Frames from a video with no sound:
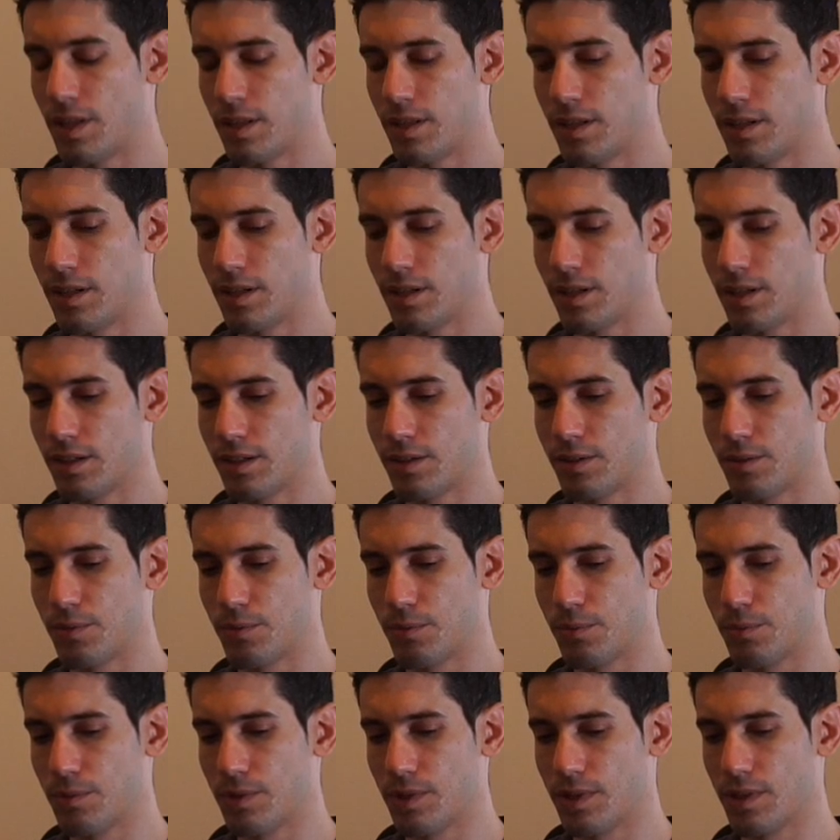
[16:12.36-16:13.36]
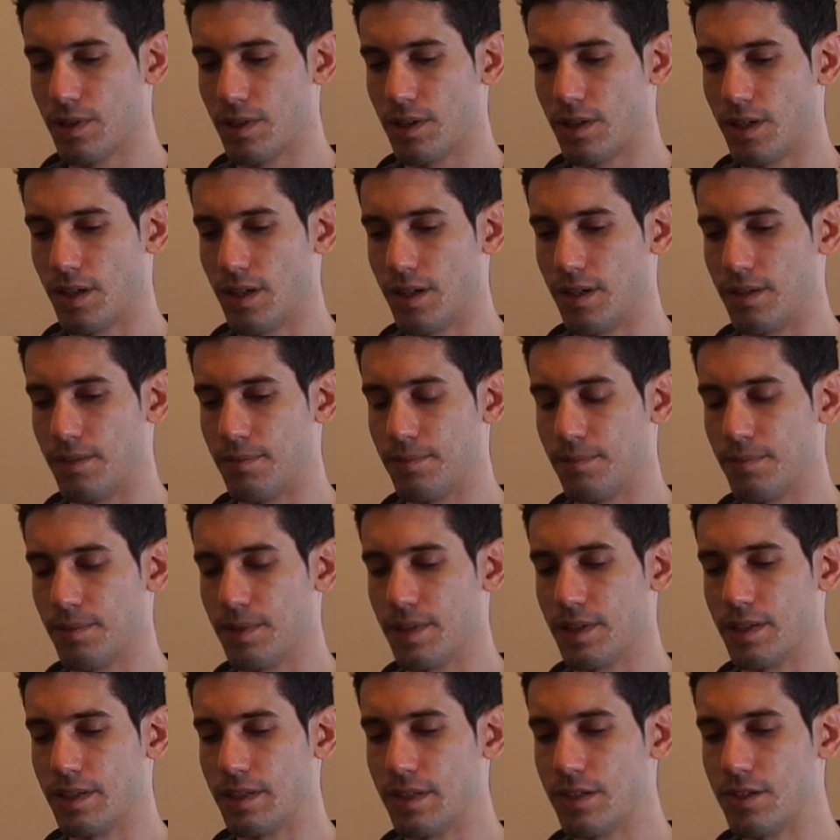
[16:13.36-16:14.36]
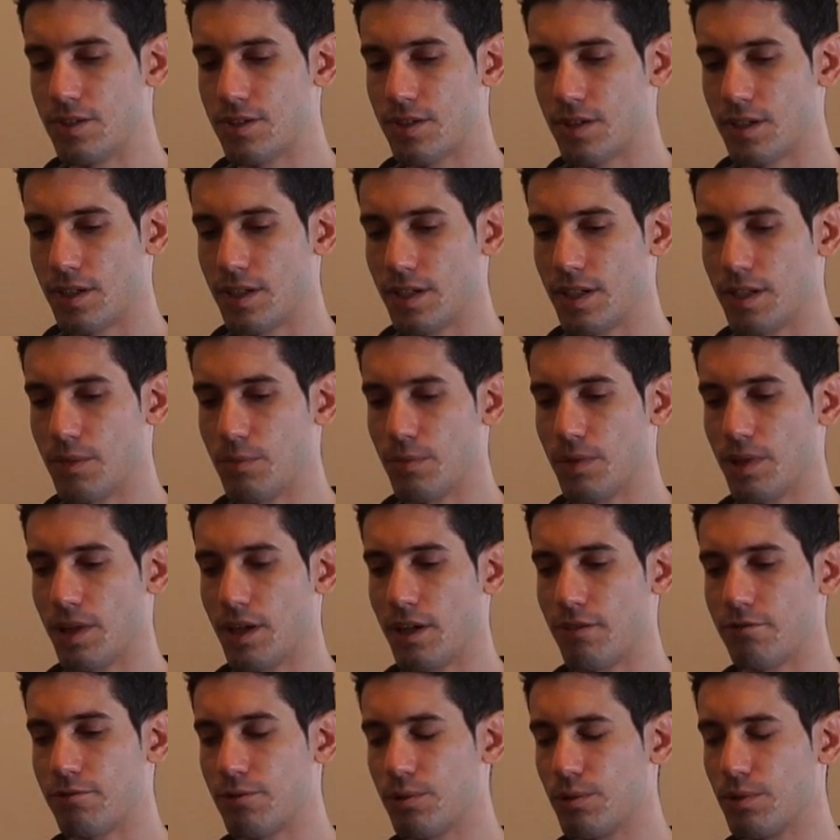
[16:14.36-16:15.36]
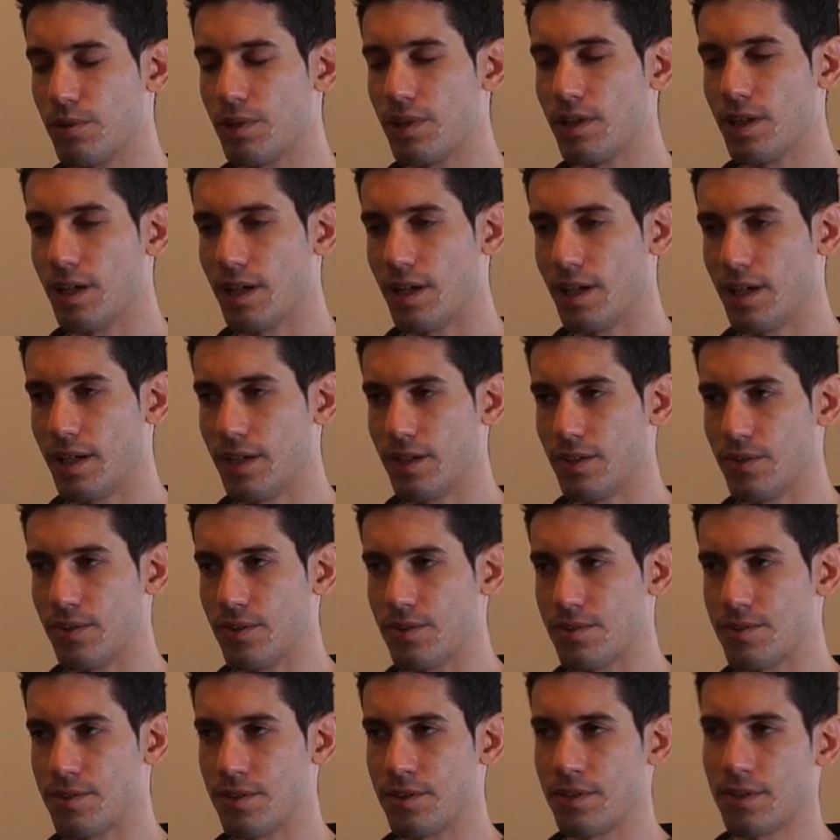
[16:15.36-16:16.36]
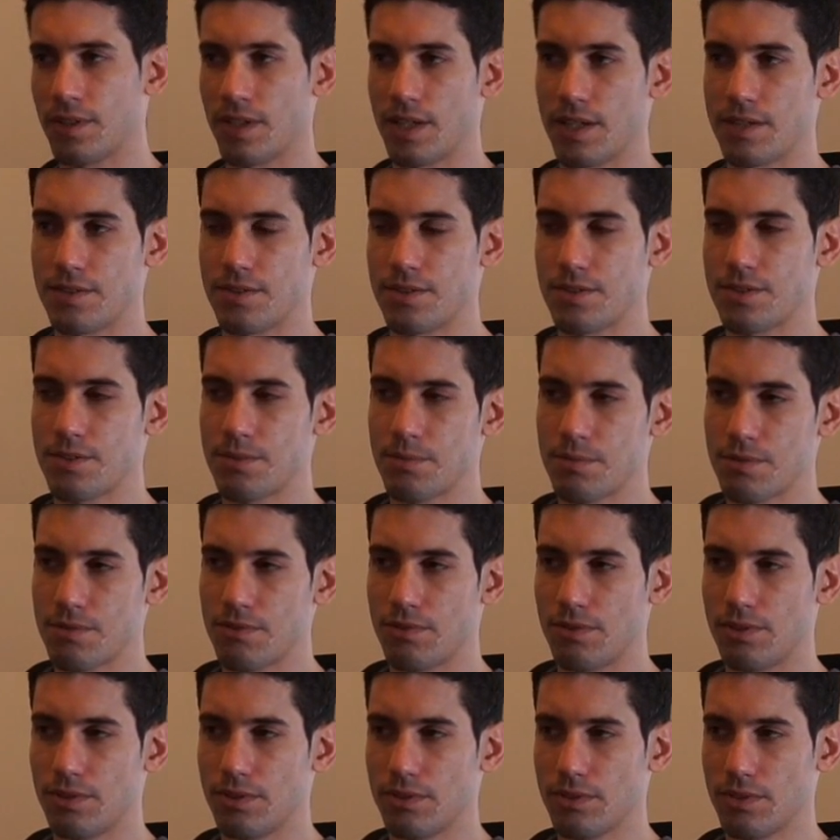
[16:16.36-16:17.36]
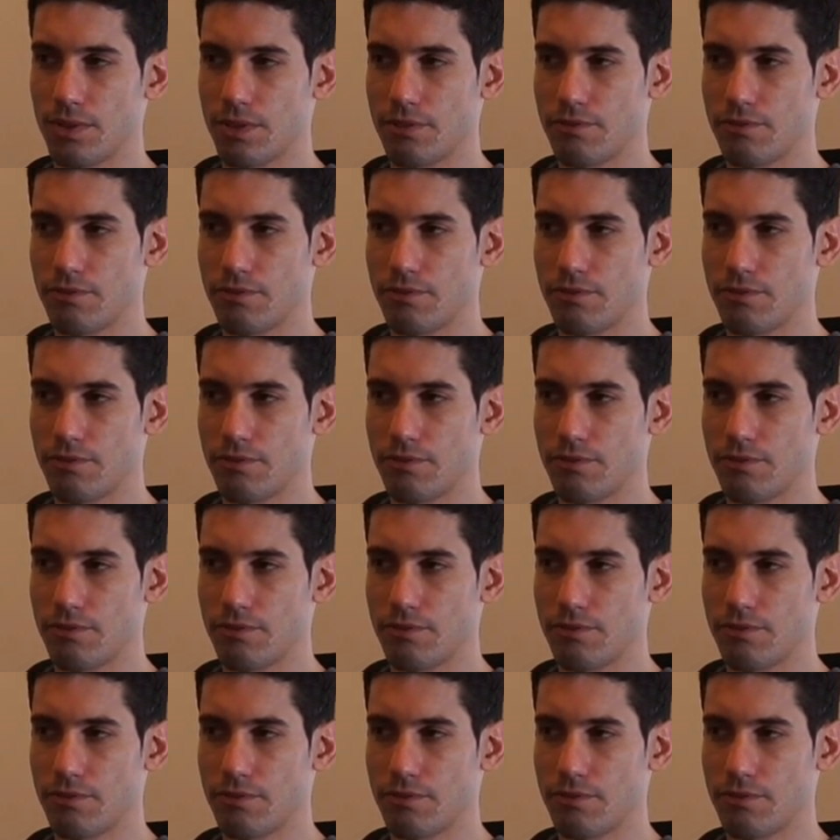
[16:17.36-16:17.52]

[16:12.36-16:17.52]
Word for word: thing we'll, um, initially will have to rely on centralized systems for.